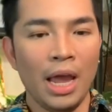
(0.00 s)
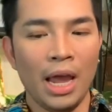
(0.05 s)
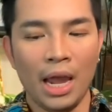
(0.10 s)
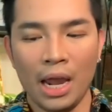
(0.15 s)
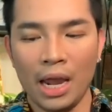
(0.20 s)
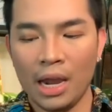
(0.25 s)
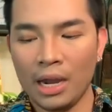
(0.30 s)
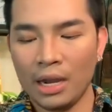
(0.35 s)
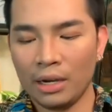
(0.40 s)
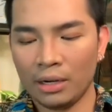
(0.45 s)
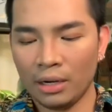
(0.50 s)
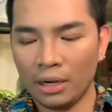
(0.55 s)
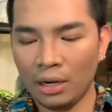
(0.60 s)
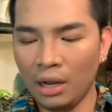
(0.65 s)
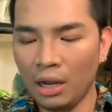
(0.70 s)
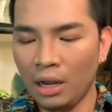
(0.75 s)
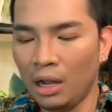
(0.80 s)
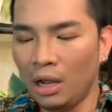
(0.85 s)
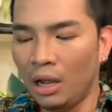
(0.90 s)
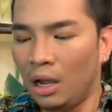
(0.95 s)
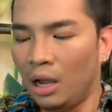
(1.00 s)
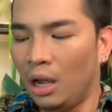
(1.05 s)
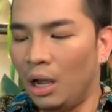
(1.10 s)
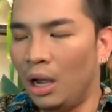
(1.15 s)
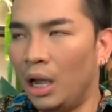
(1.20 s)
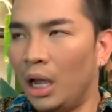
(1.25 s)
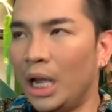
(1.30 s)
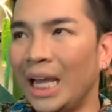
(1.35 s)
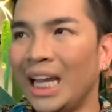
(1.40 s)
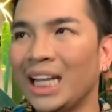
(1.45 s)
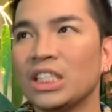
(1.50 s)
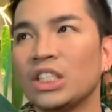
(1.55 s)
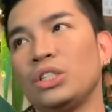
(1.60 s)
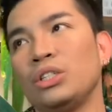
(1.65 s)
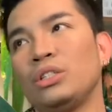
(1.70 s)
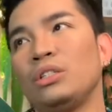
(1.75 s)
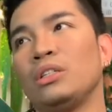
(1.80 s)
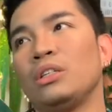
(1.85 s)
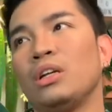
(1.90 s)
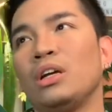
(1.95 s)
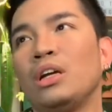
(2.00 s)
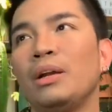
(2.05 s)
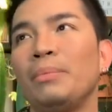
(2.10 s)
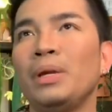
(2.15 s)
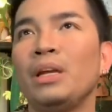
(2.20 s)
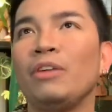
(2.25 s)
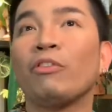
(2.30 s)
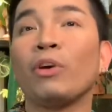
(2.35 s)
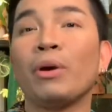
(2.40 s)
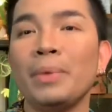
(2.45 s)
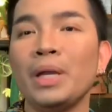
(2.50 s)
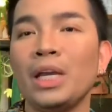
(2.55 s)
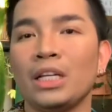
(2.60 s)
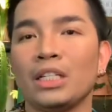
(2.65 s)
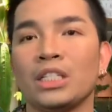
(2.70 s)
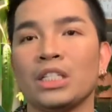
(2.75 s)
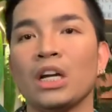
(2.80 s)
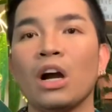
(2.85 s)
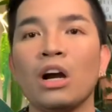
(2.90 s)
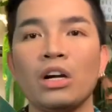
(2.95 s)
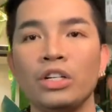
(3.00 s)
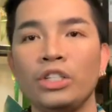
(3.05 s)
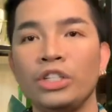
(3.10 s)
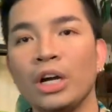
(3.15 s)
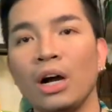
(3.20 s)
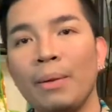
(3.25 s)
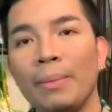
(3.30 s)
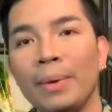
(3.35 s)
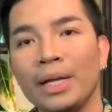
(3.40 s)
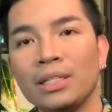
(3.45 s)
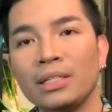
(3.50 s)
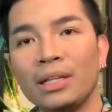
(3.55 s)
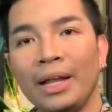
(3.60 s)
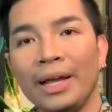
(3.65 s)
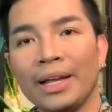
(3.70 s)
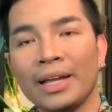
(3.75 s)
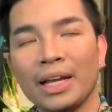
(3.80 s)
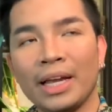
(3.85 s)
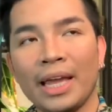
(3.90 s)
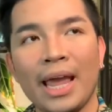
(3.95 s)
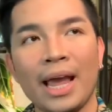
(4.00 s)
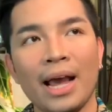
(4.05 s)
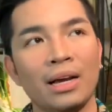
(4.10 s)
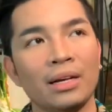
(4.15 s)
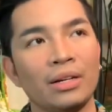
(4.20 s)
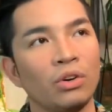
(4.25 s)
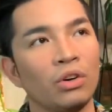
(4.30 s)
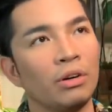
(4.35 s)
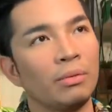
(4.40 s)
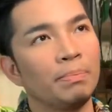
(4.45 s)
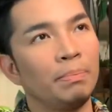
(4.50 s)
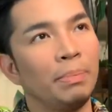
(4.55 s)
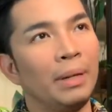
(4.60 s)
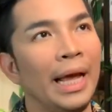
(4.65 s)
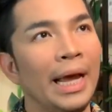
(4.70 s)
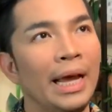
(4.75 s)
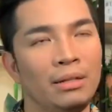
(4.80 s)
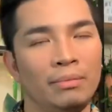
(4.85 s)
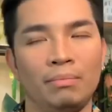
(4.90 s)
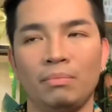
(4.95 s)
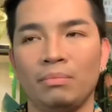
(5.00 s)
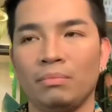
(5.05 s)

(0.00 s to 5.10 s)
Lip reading: And it's gonna be, for me, it's our job as like a cat or plant,